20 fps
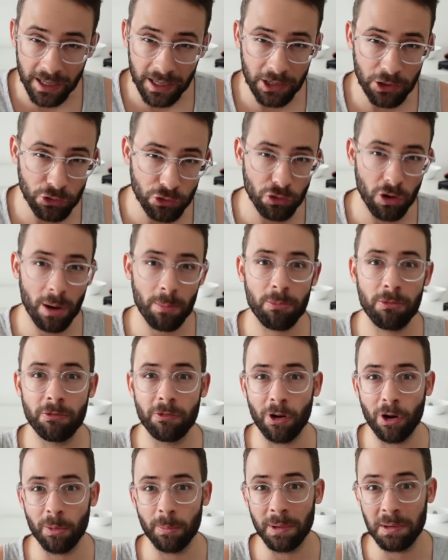airdrop
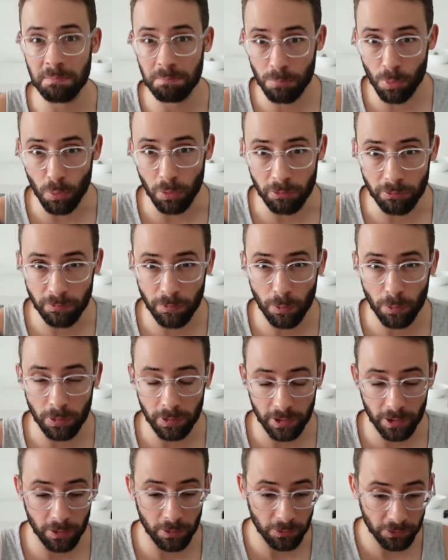farming portfolio.